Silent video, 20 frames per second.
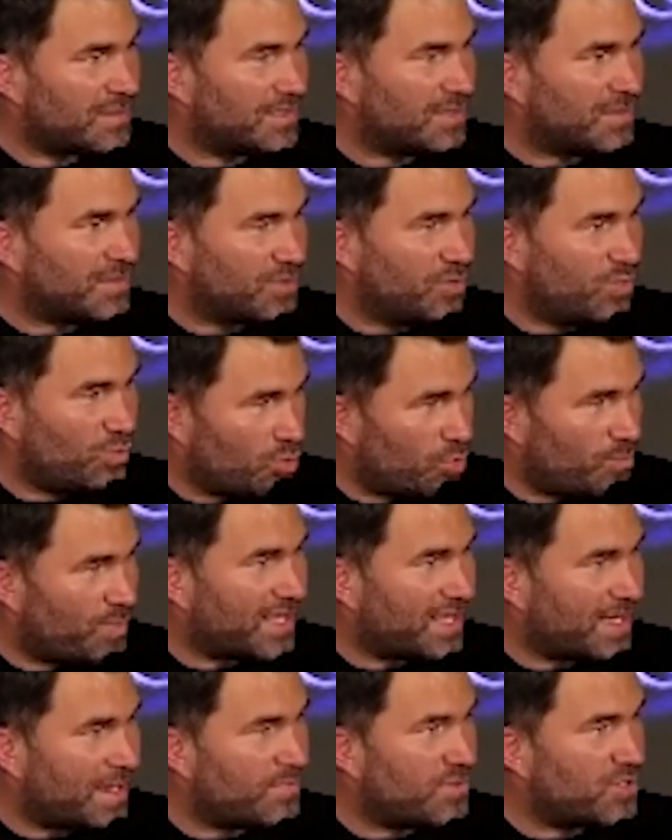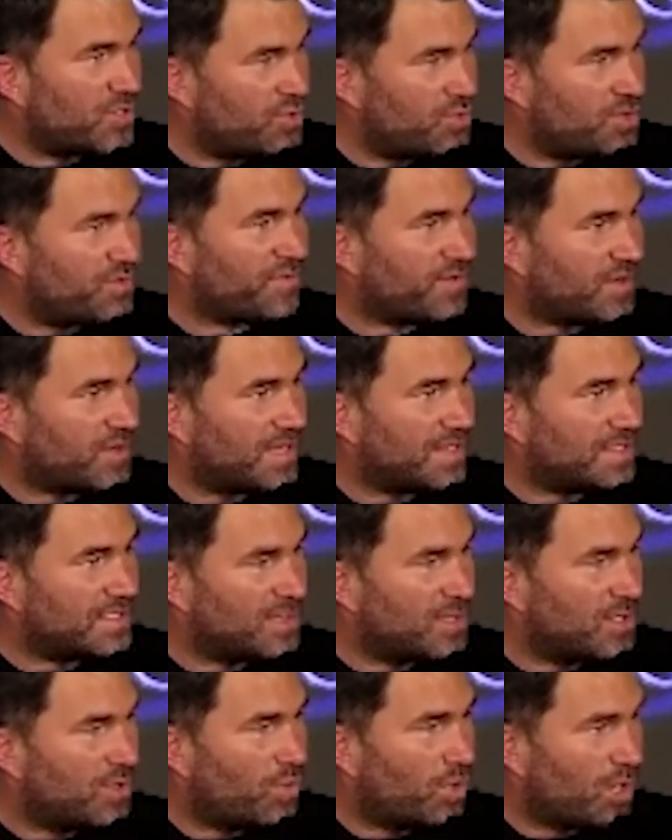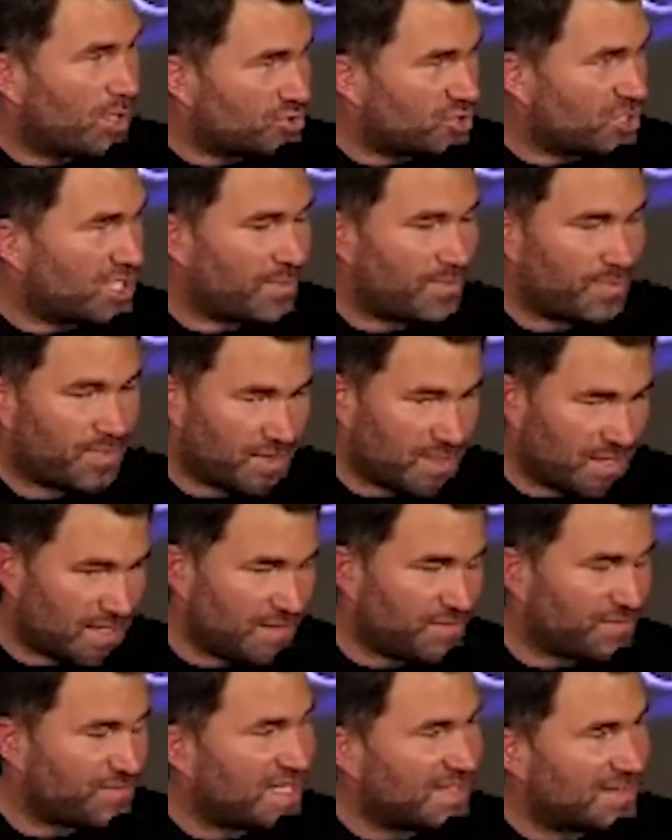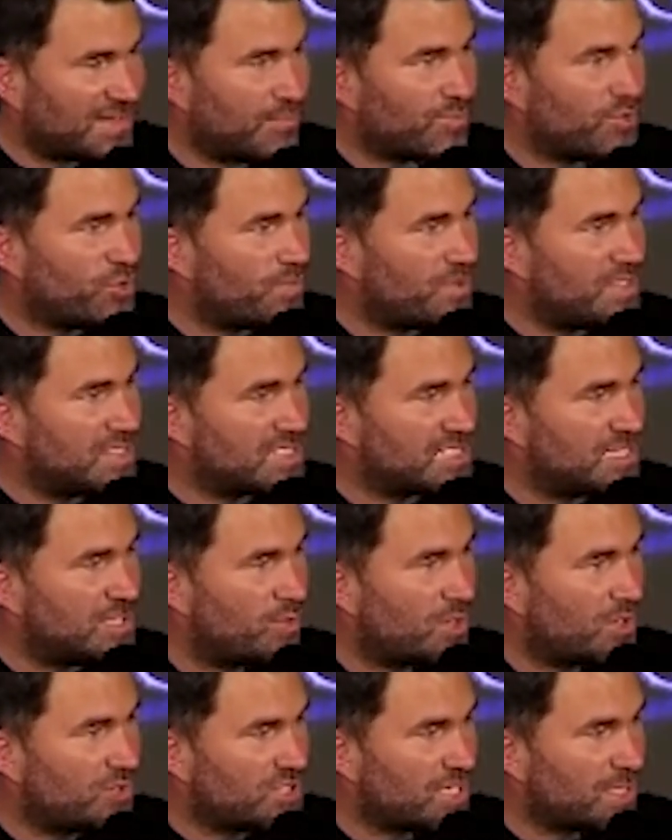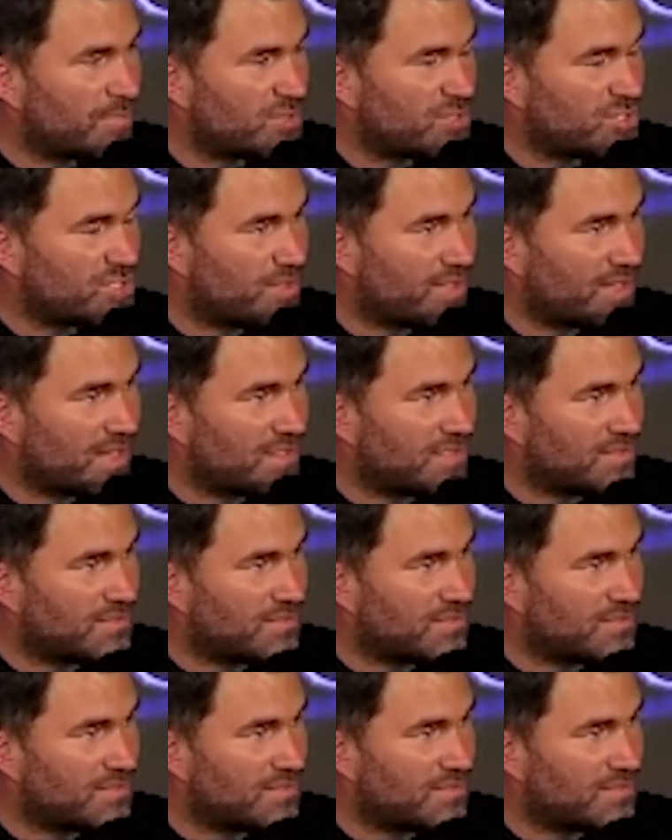You will become the unified world champion and lift that WBC world championship again.